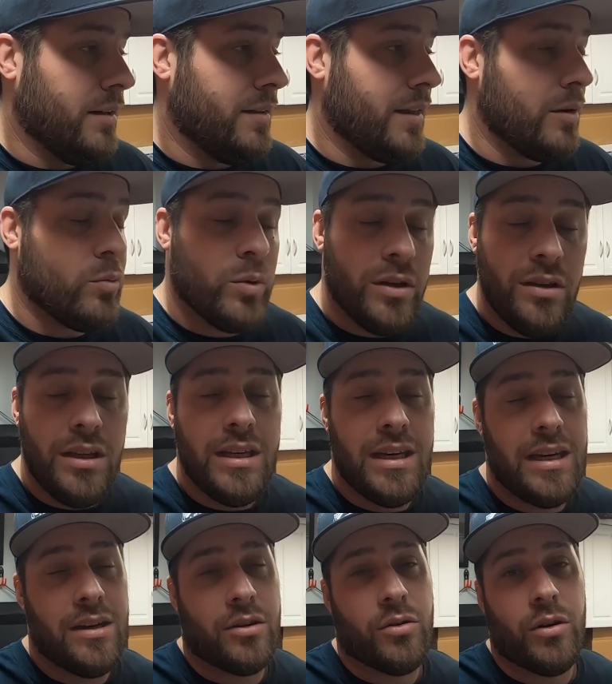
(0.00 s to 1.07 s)
they really
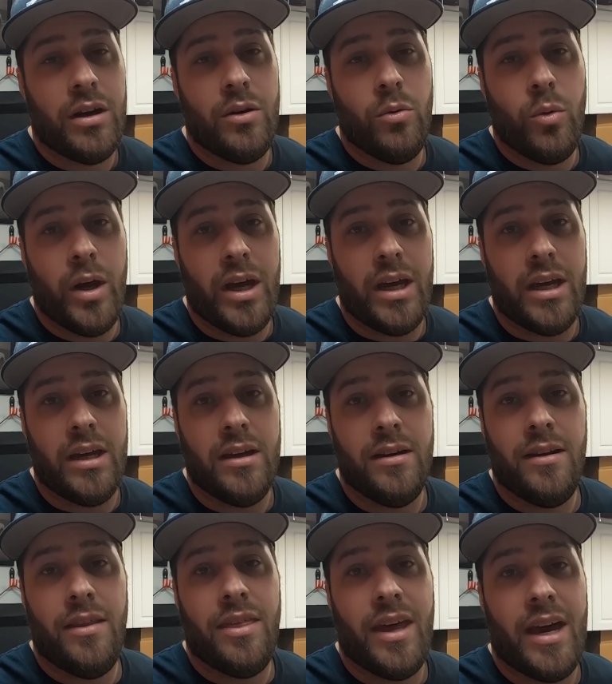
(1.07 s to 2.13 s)
need to create a way
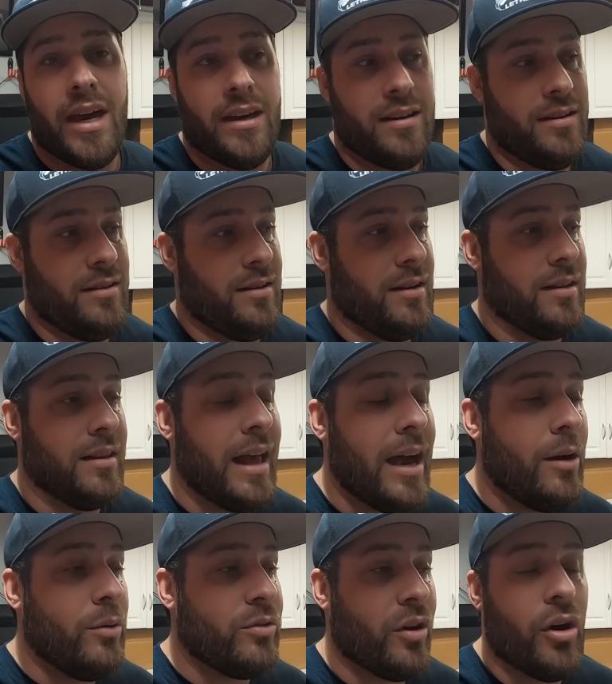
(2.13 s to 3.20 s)
that
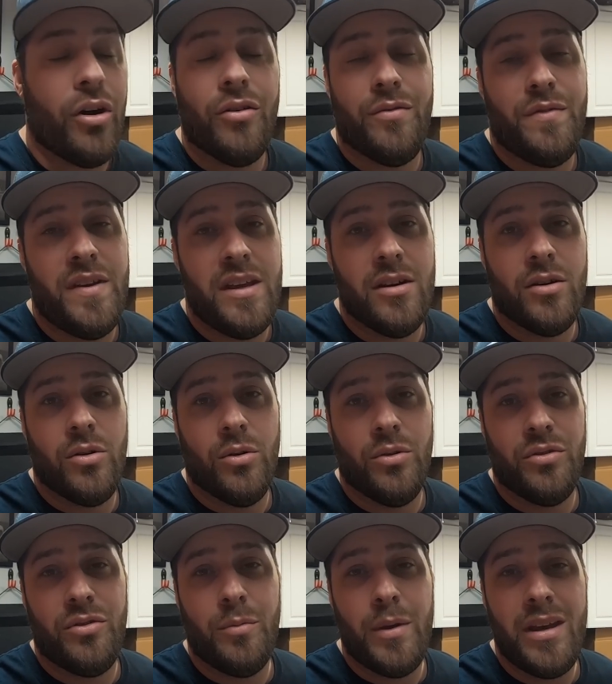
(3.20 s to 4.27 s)
allows our
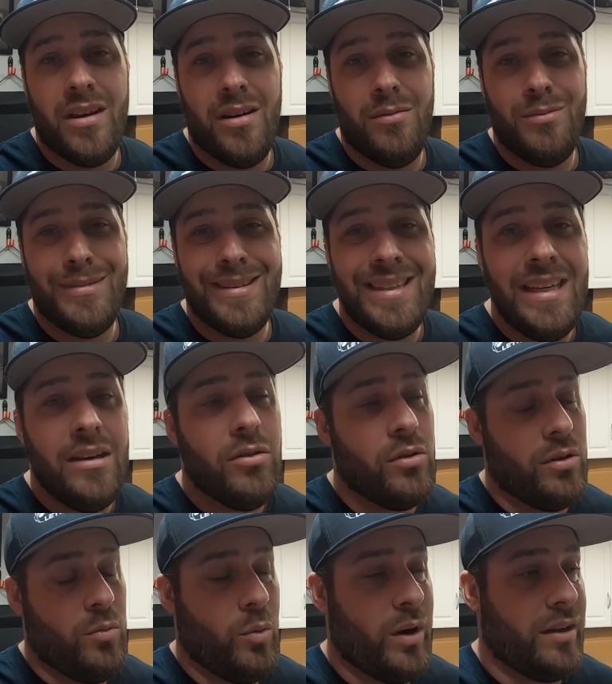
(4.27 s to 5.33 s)
vehicles to become
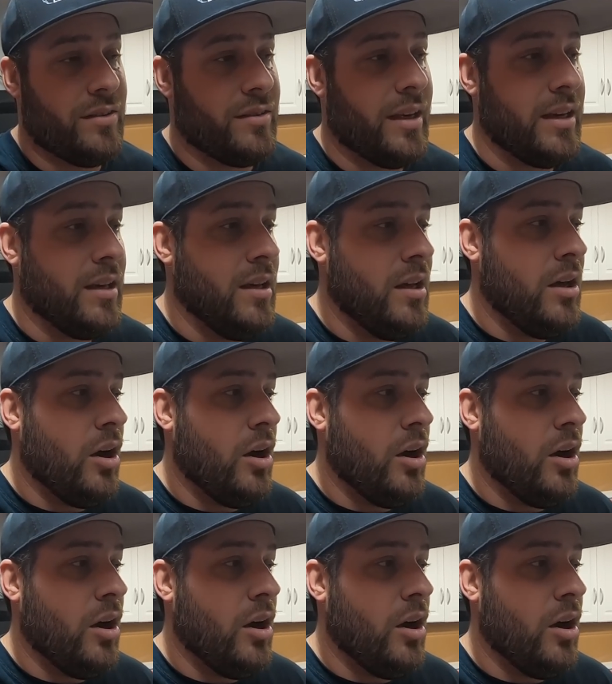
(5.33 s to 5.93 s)
legal in ways like,